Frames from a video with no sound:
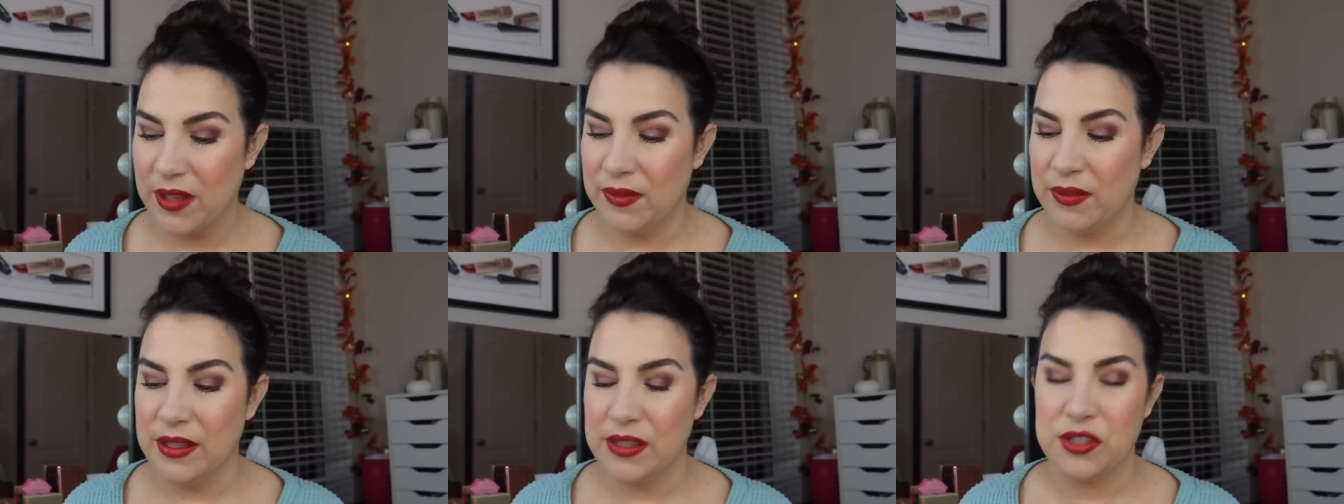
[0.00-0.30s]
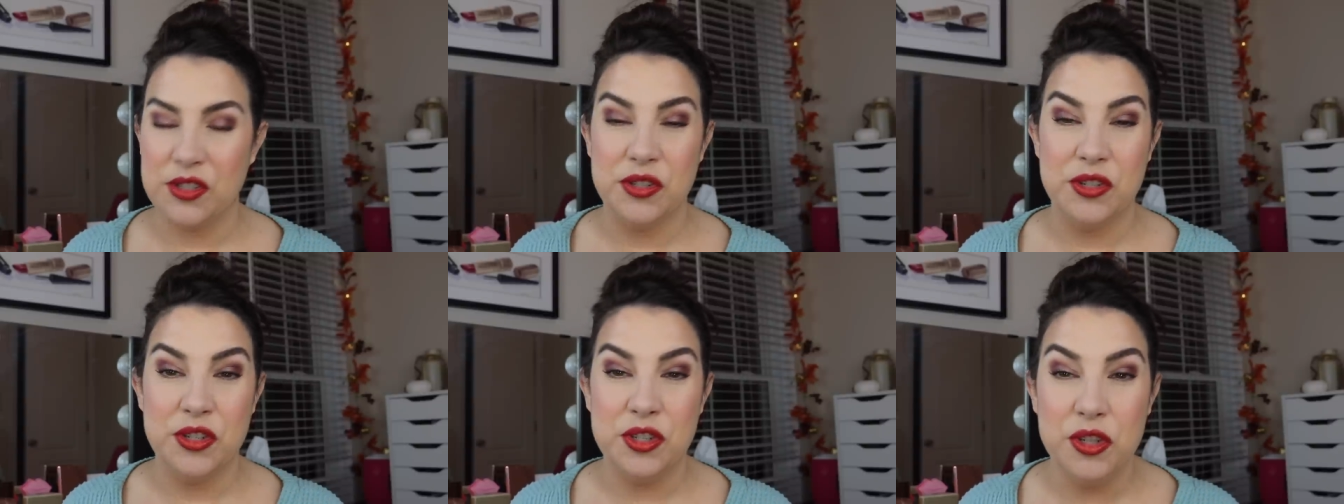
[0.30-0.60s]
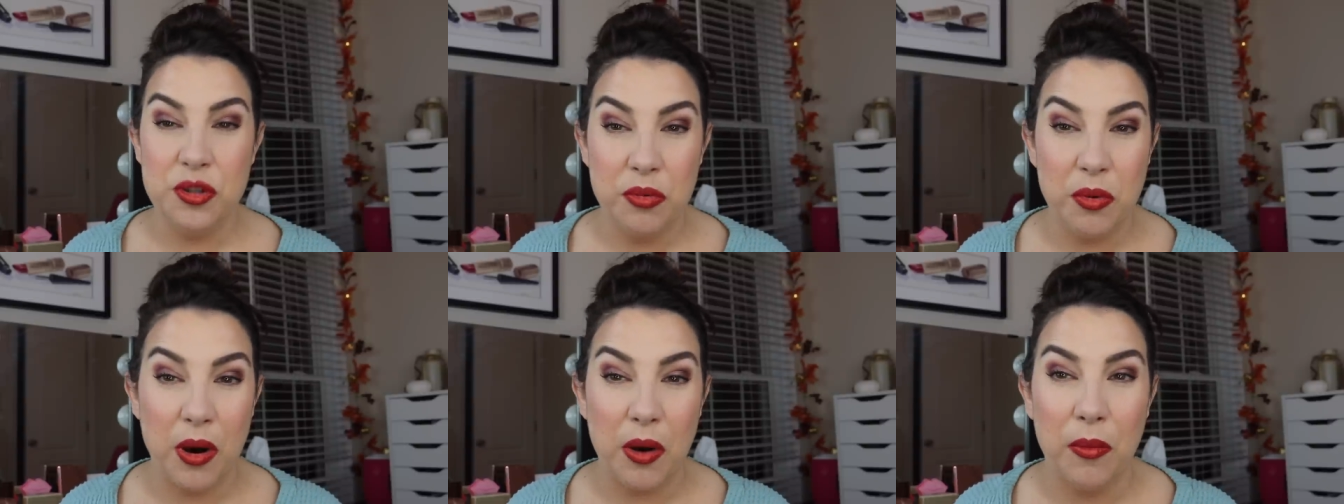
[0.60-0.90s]
This
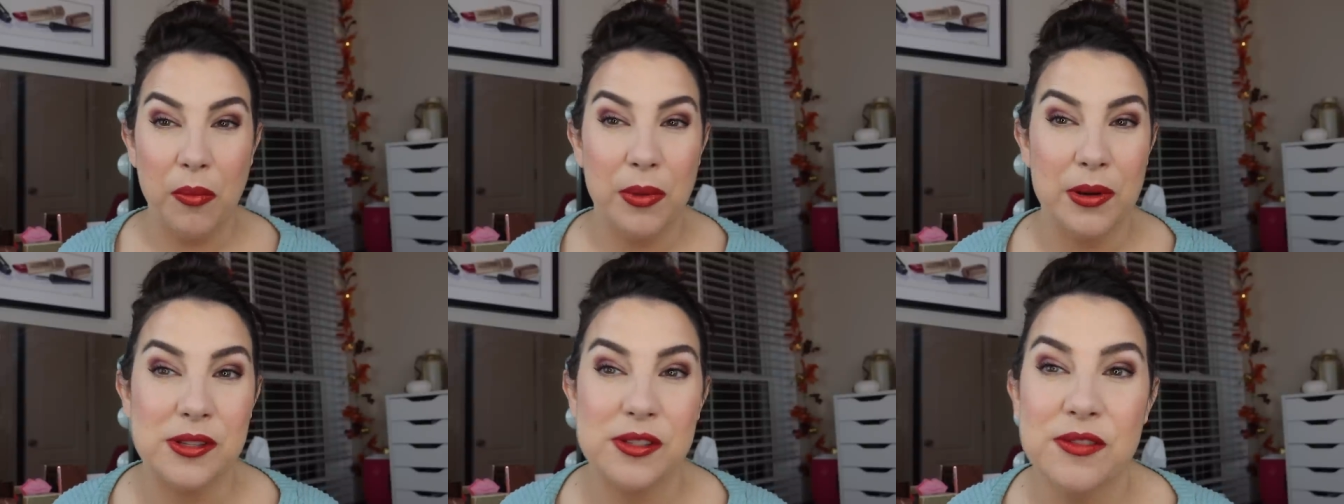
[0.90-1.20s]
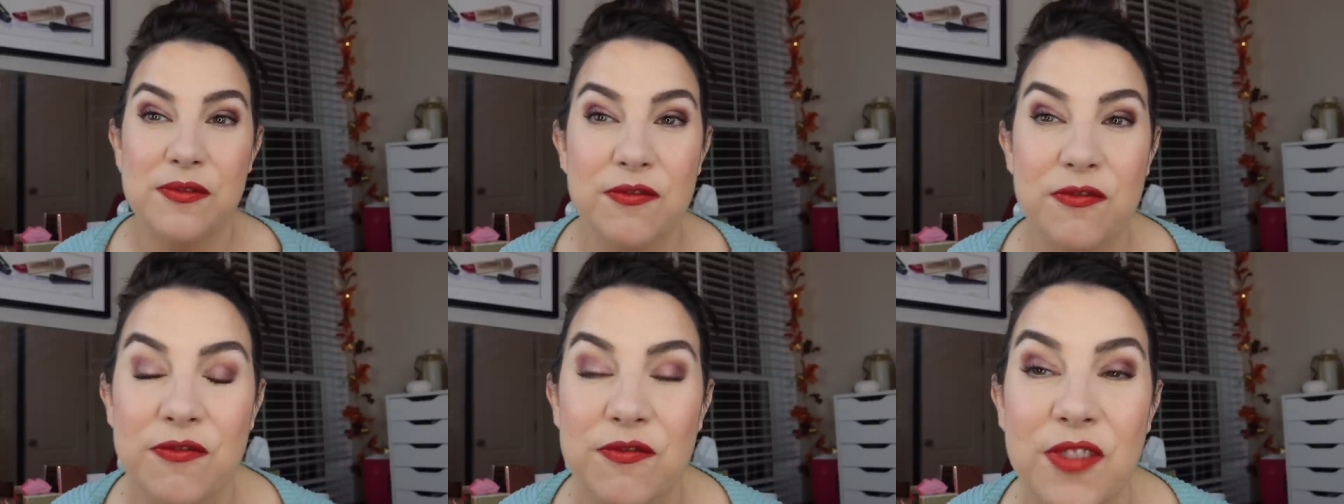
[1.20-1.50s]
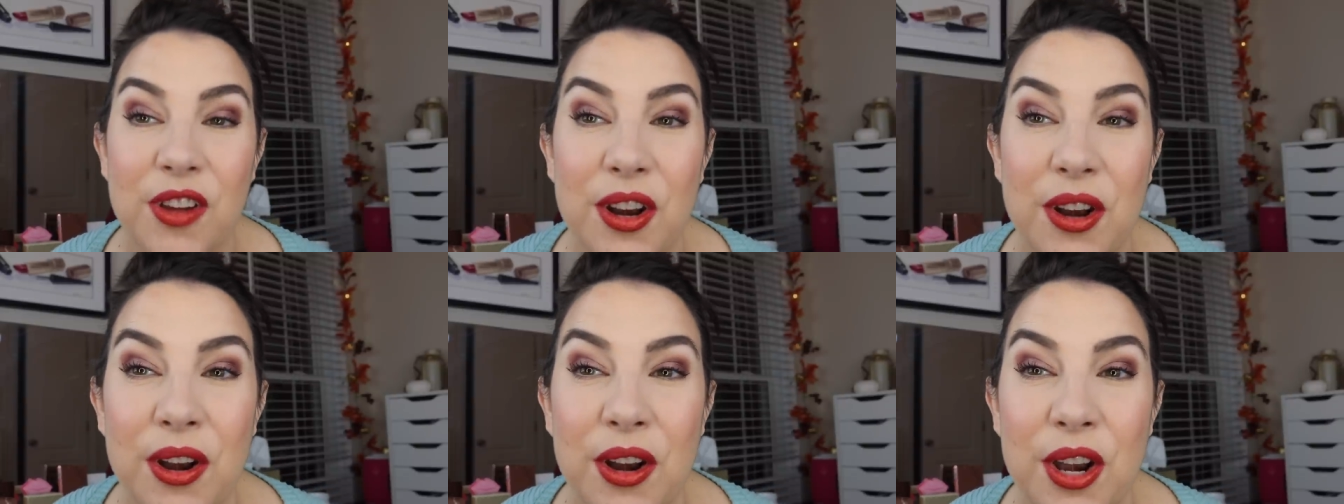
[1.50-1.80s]
duo was
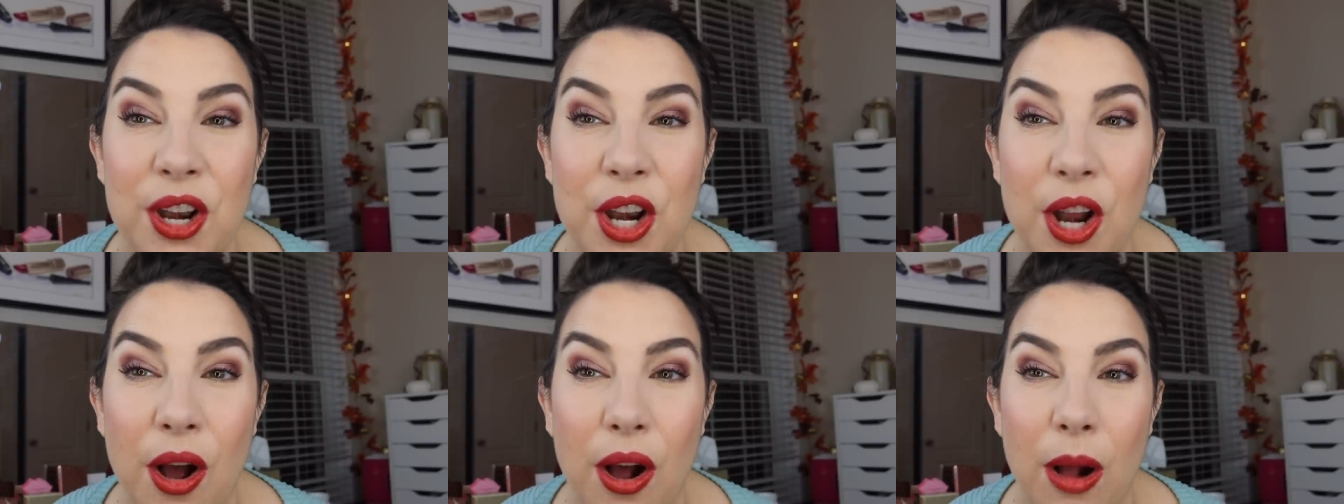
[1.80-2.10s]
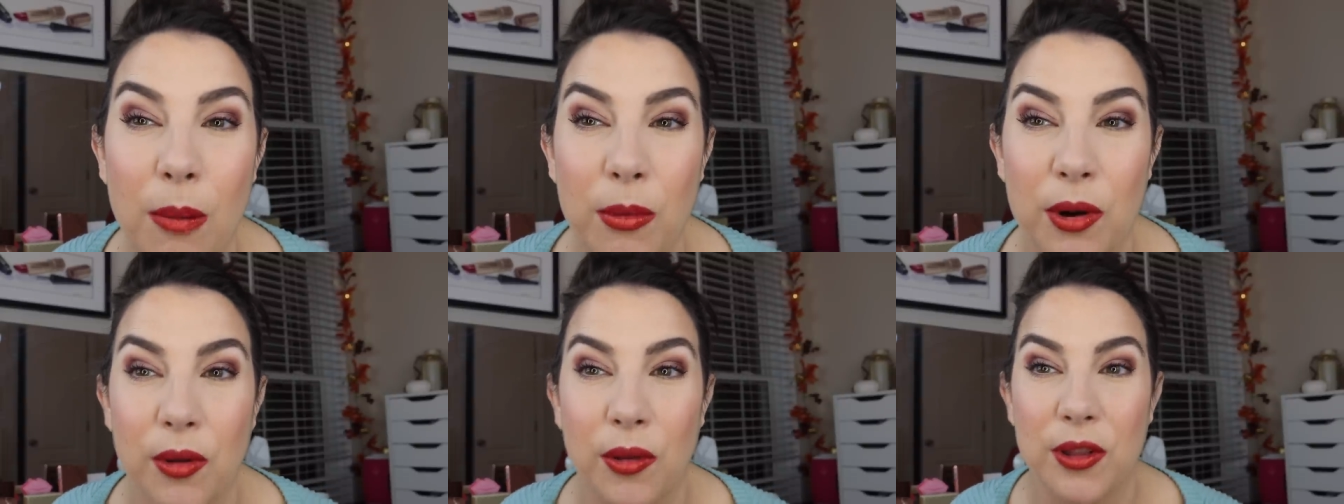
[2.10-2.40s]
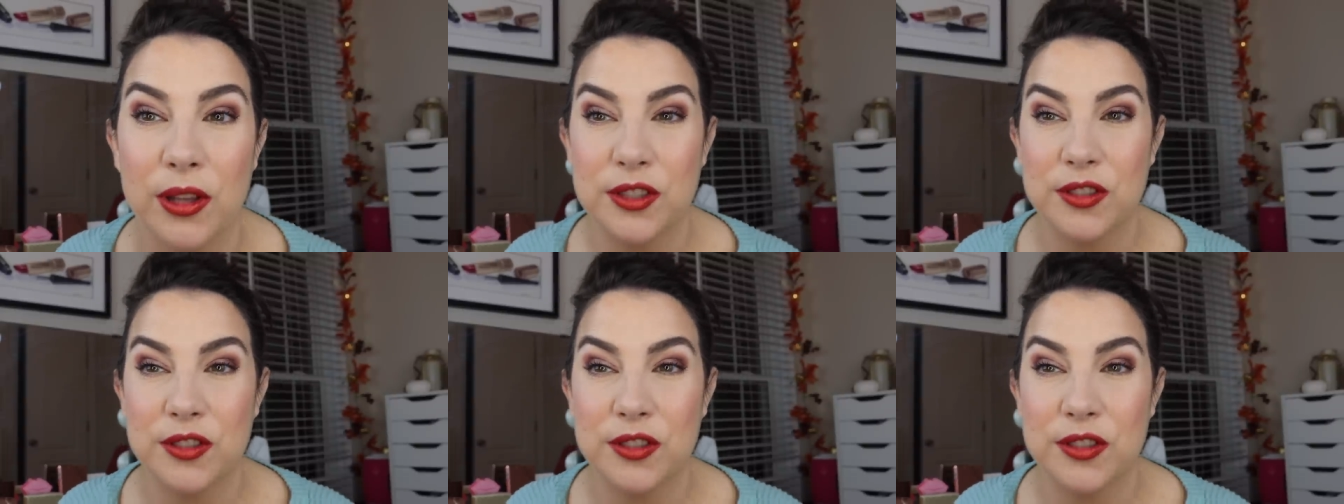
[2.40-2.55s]
phenomenal.